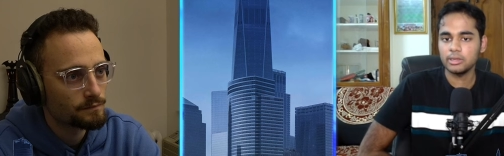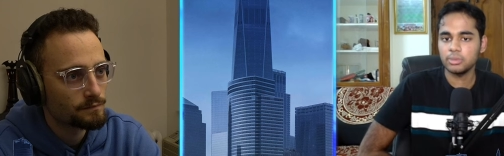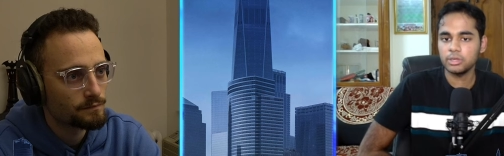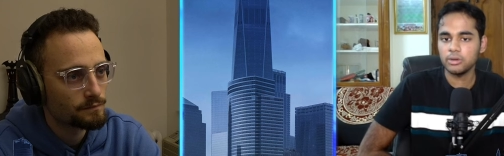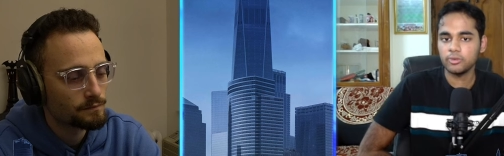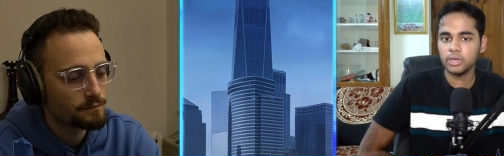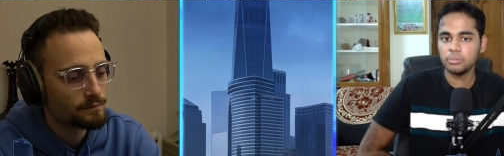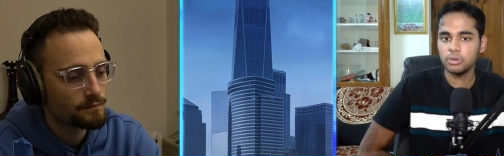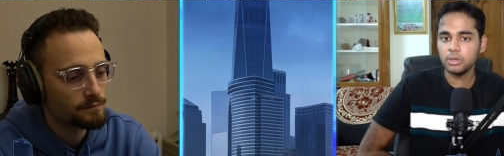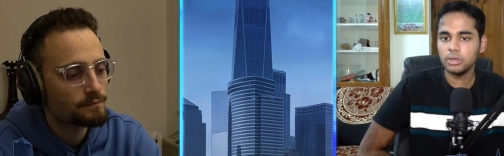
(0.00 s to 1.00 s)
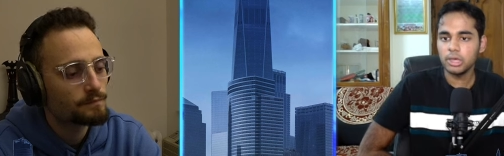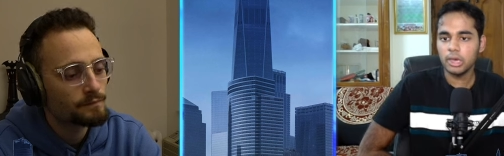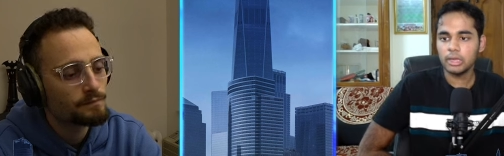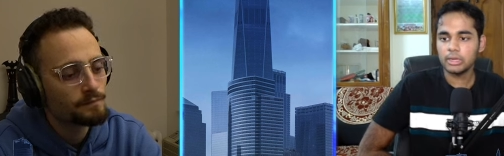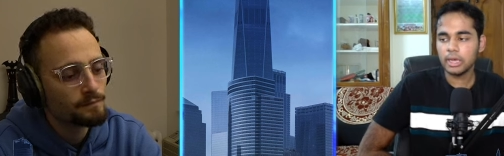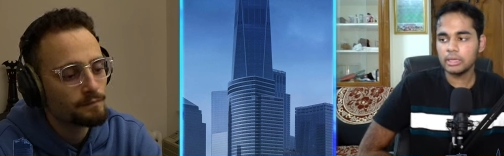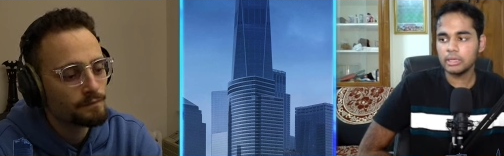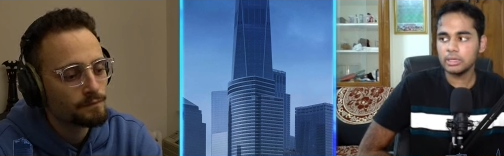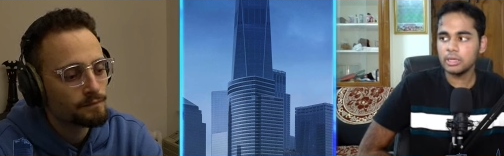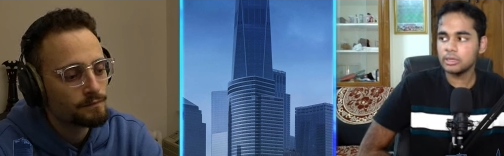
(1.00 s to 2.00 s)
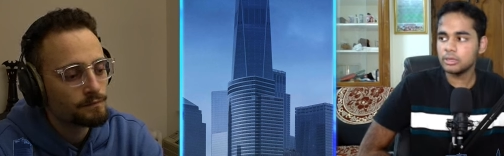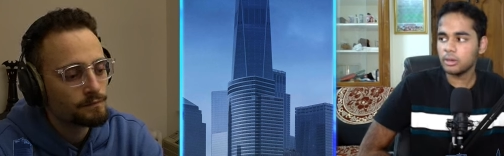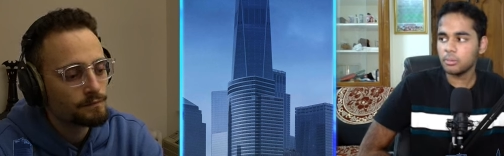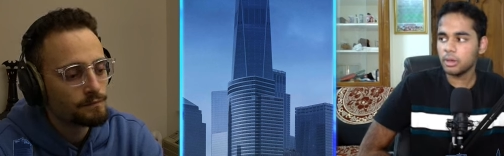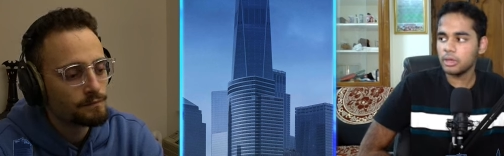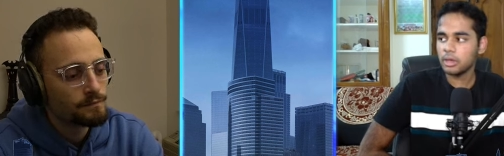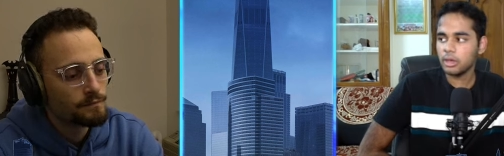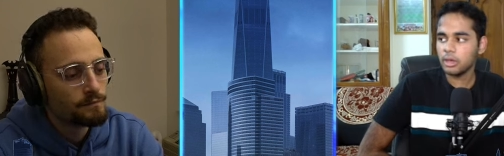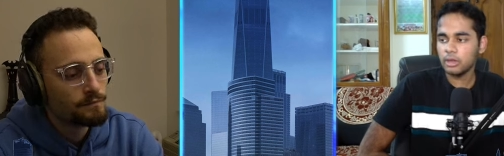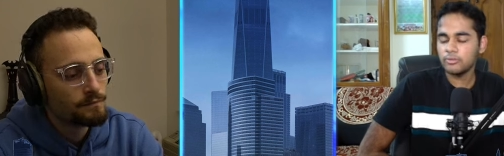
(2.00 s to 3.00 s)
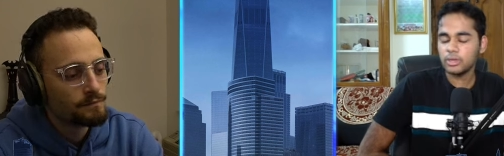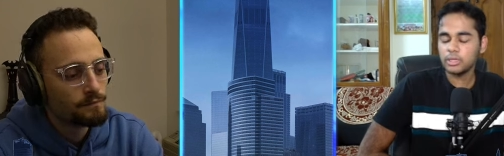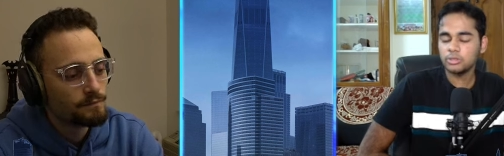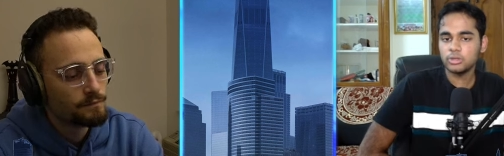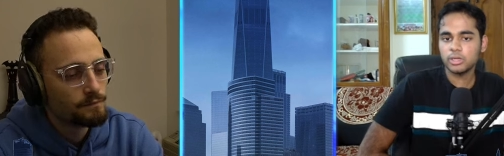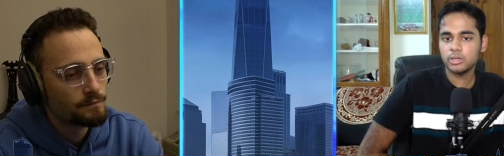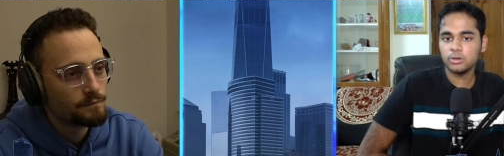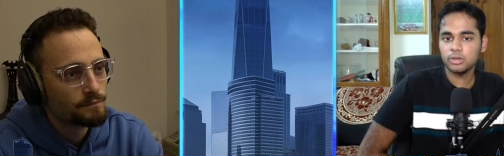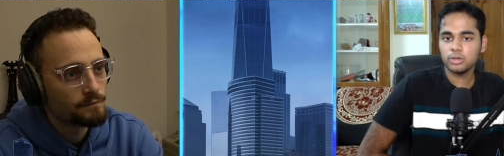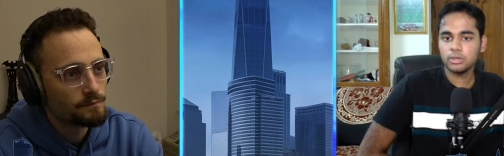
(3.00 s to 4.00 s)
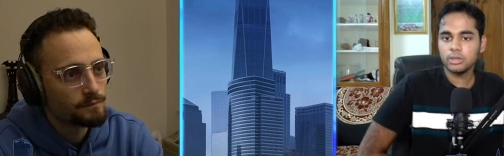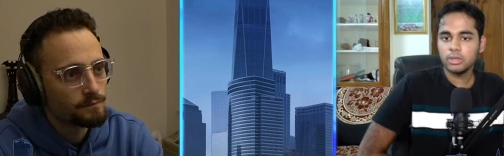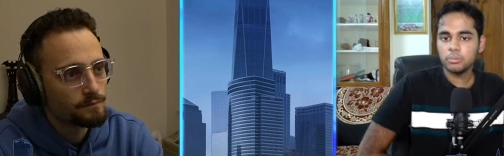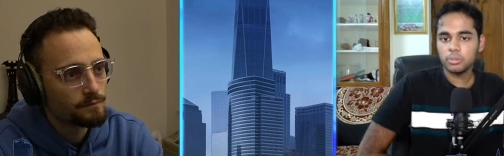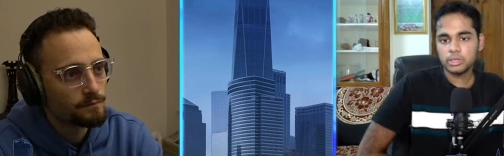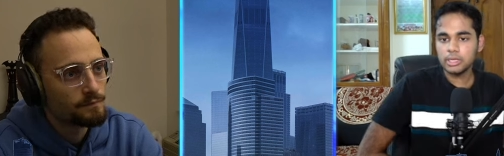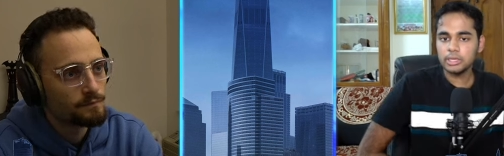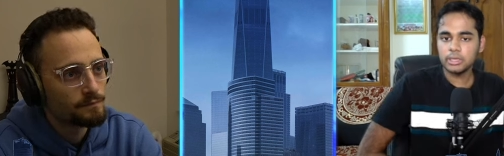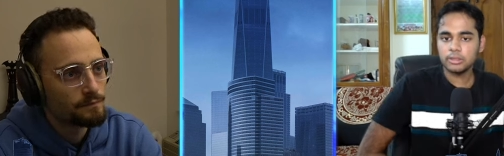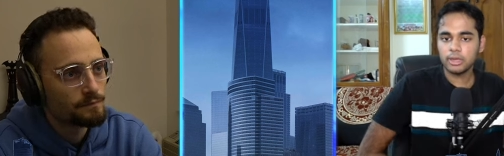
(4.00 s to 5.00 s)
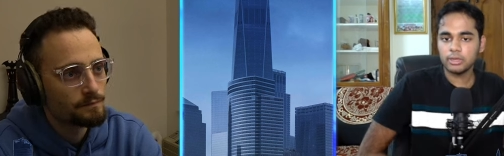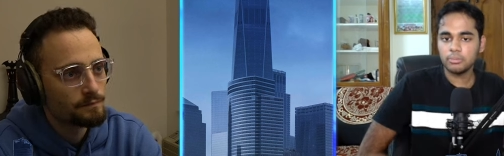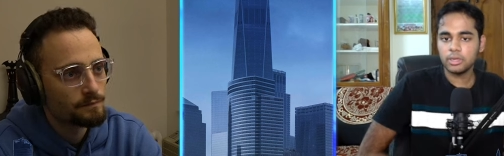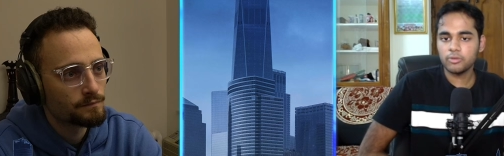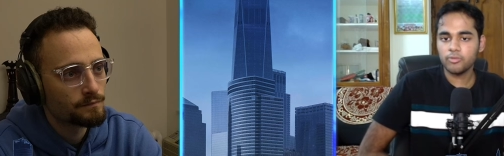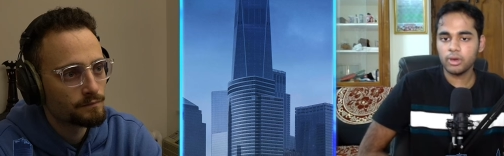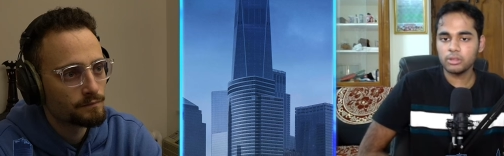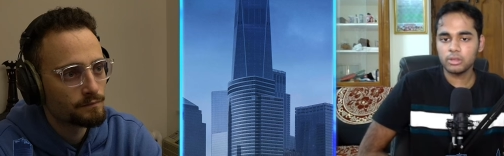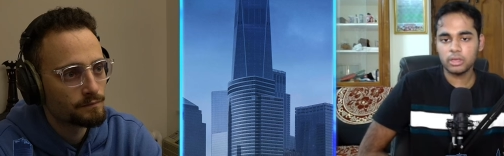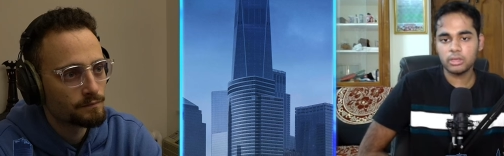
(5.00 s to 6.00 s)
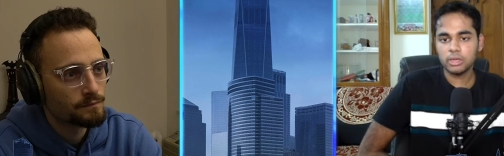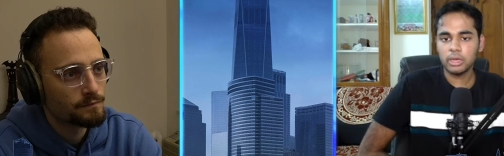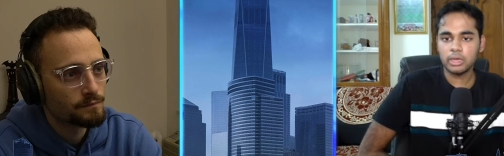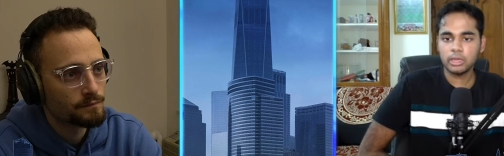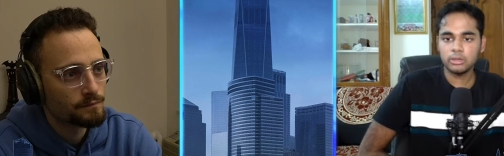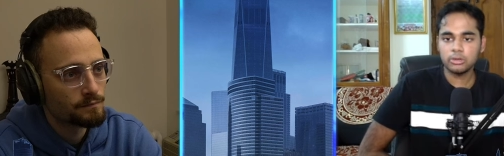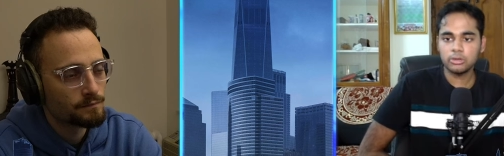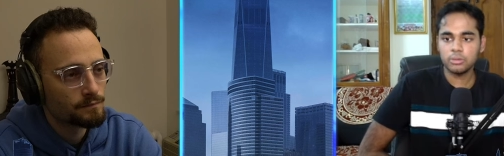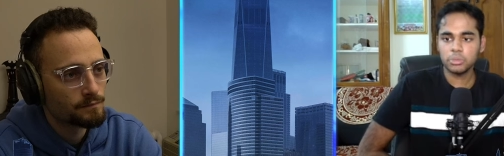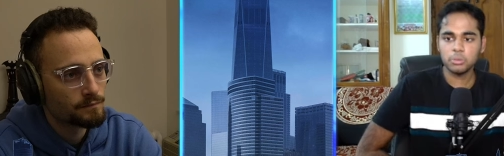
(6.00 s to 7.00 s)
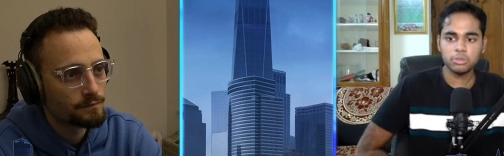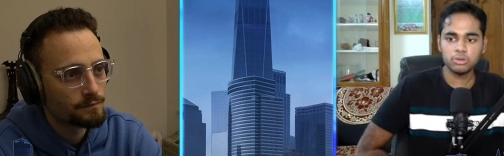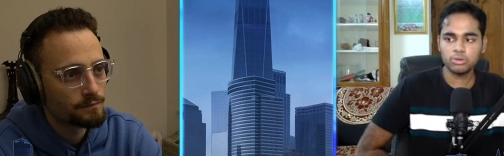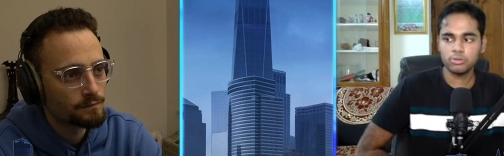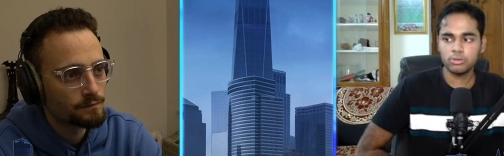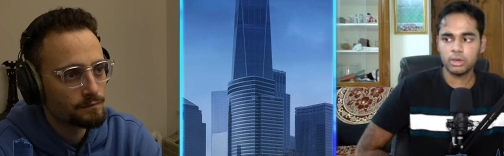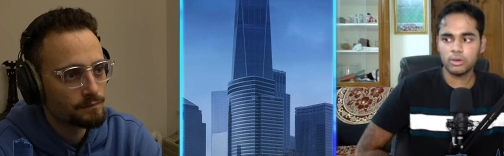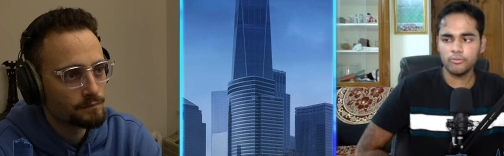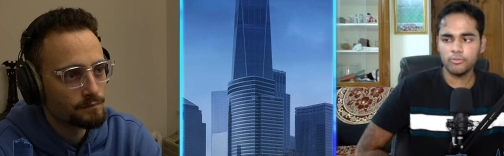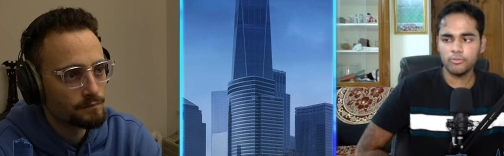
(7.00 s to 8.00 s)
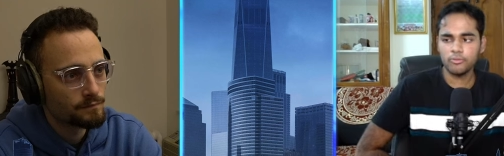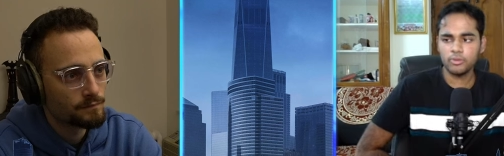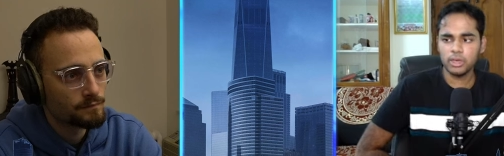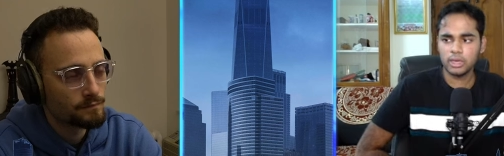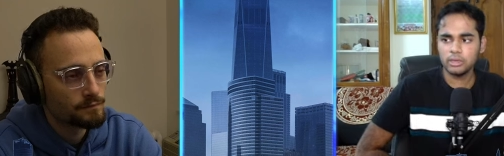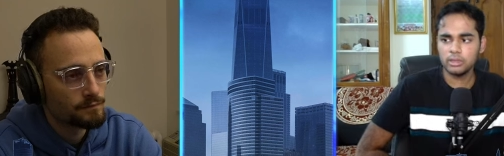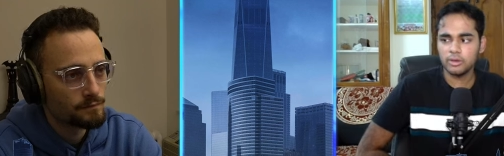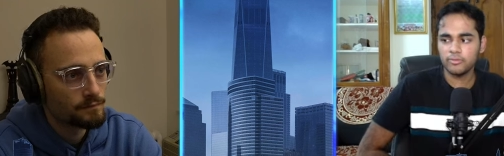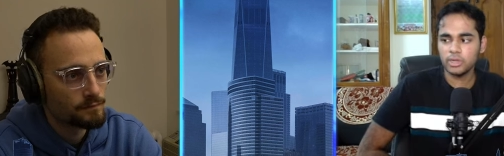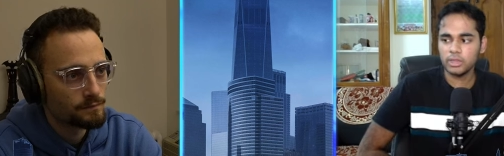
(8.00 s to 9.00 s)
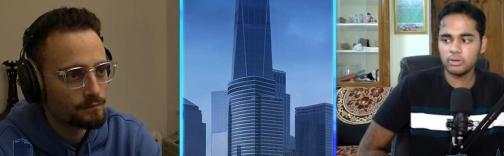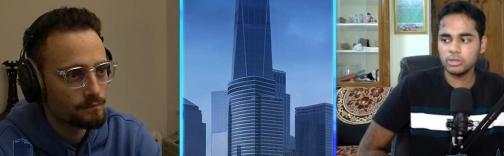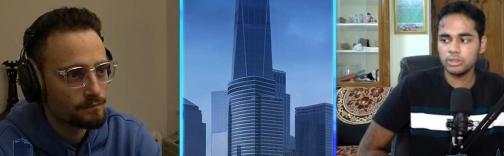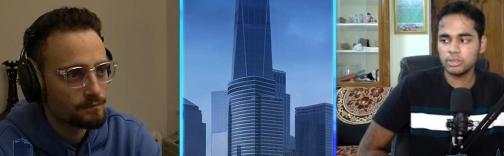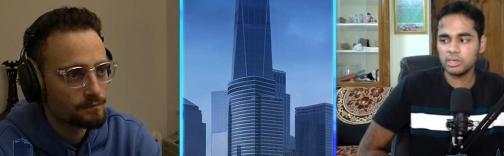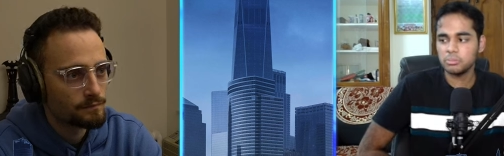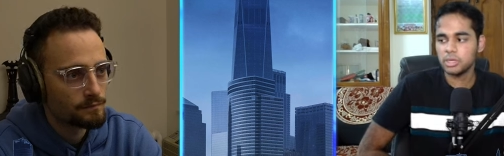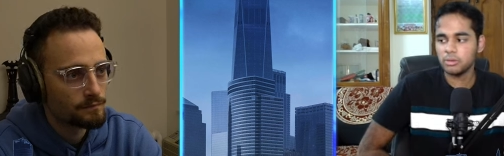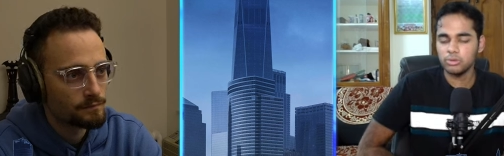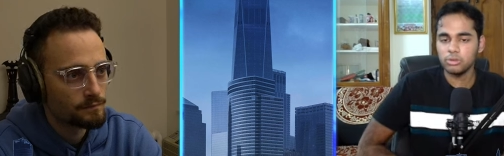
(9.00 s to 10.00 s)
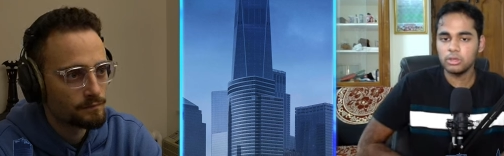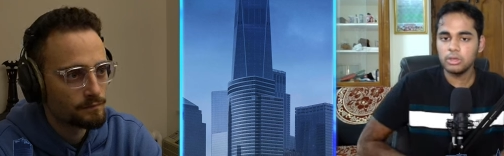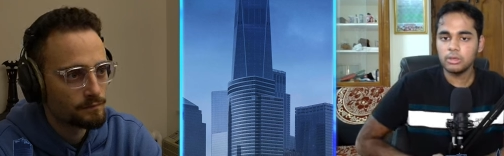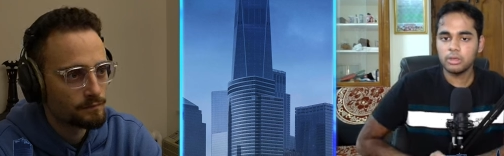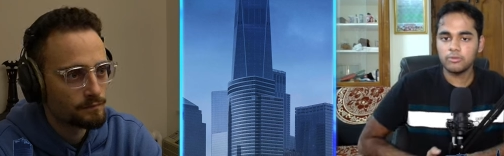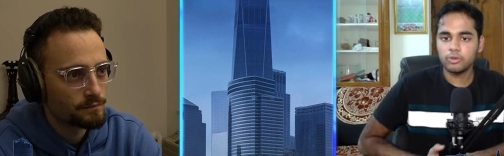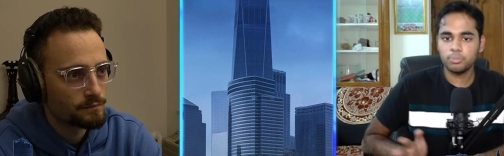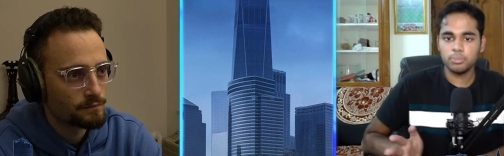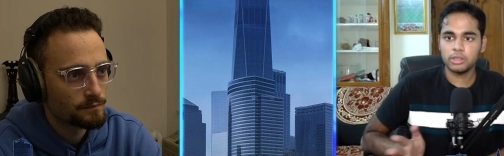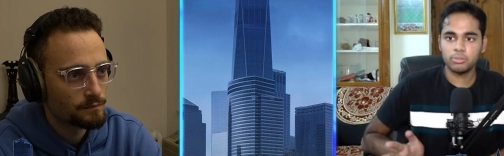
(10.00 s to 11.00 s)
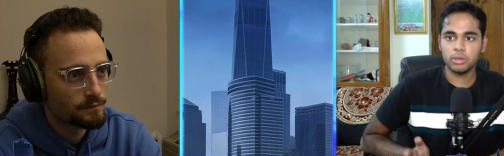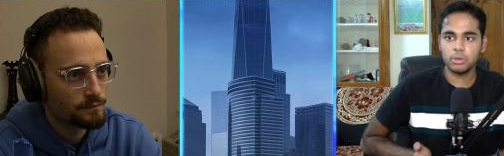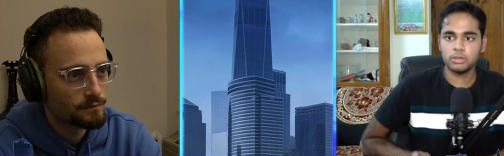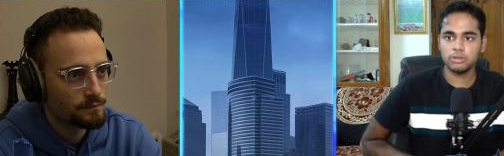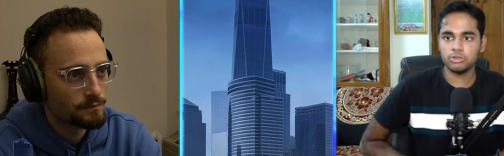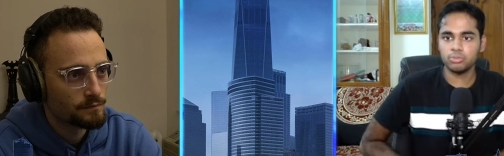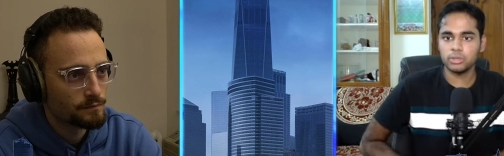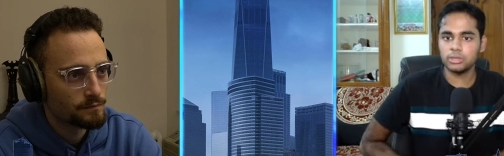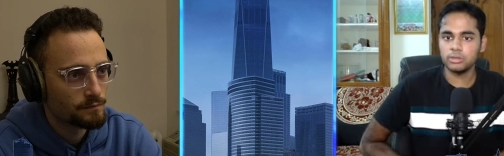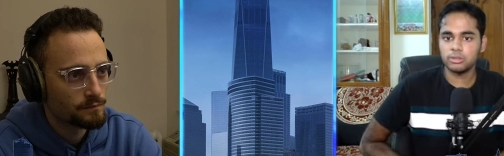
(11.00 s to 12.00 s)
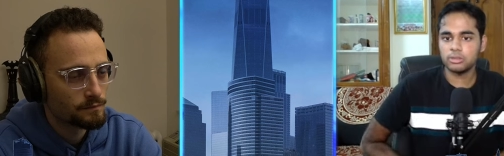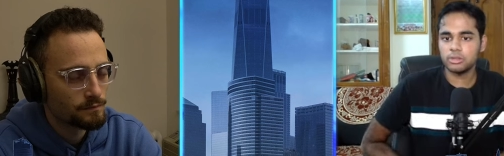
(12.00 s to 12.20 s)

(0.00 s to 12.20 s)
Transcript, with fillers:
Speaker 1: bit of time and I did get some uh, advantage on the clock, but then he started playing fast and I took some time. So mm, we had roughly around the same time. It was plus by minus two minutes.